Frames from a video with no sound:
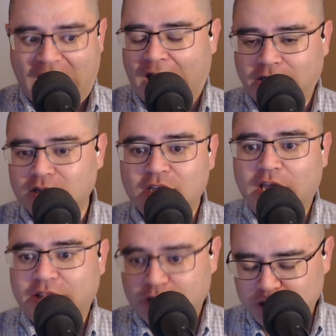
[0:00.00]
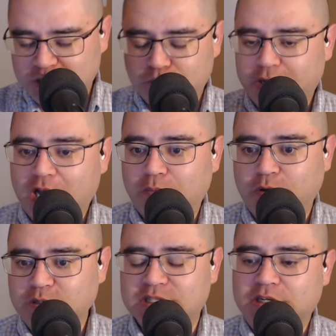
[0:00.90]
pad and that'll yes. just bring up
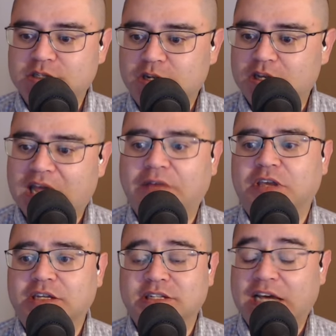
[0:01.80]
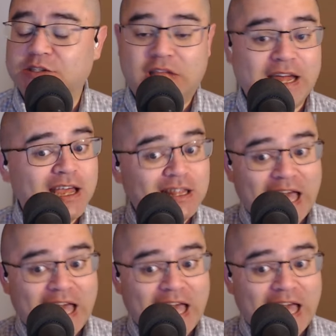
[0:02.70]
those things and you can navigate to that so that